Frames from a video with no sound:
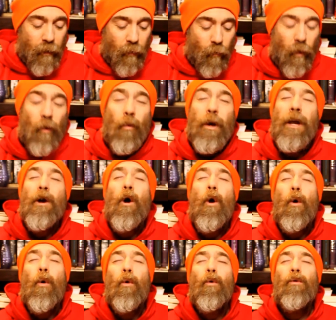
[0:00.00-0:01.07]
when we
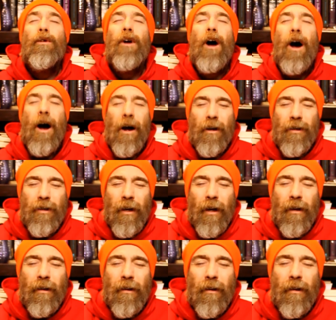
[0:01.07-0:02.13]
hold
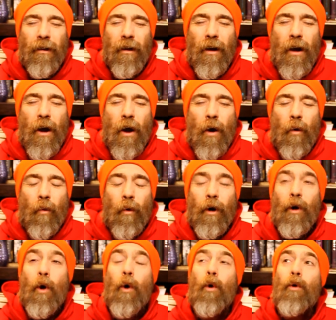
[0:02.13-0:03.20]
Asha we're
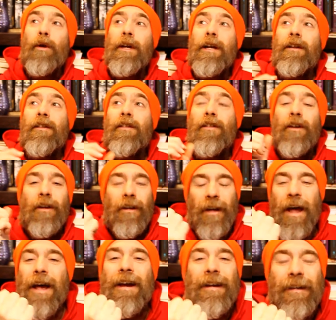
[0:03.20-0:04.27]
holding the
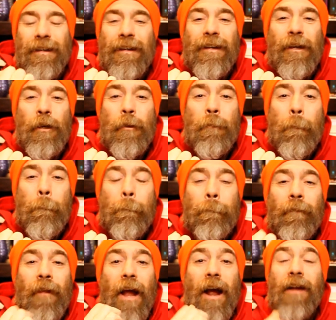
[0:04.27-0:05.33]
light
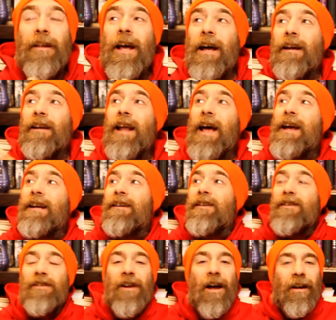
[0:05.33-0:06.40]
and that light
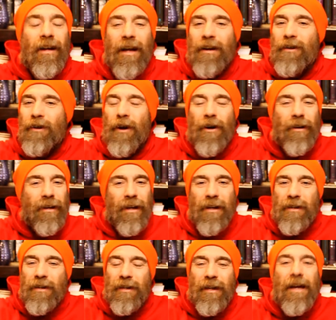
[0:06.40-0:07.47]
does not let
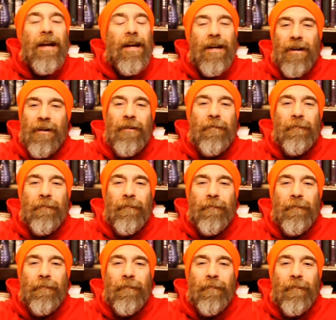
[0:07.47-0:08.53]
darkness in
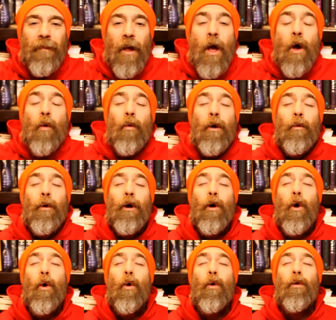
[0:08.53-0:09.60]
when we're
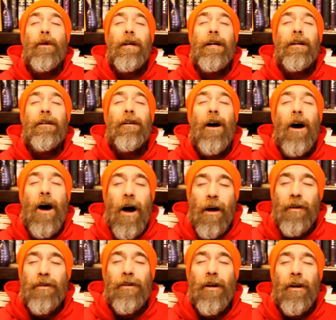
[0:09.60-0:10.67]
holding
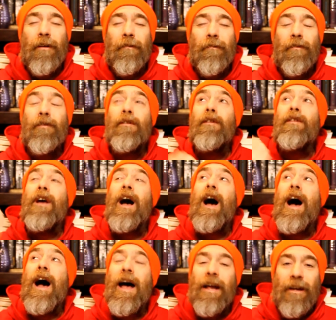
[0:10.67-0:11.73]
Asha the
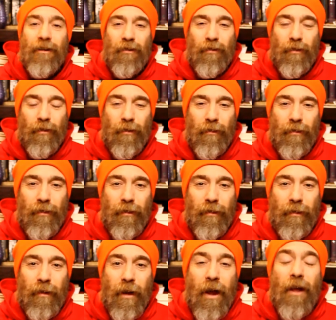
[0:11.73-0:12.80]
highest truth
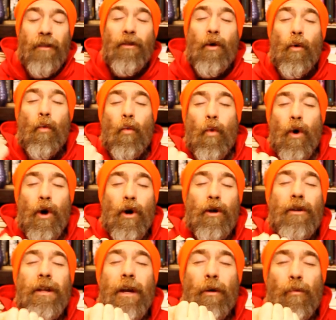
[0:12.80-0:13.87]
the
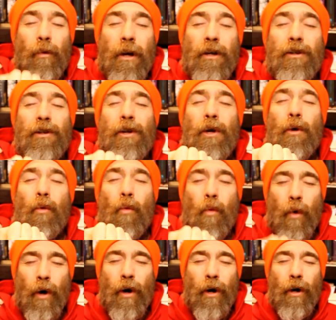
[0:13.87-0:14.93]
word the original
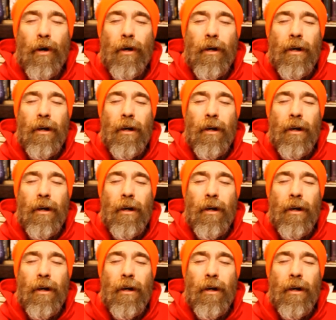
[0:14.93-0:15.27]
word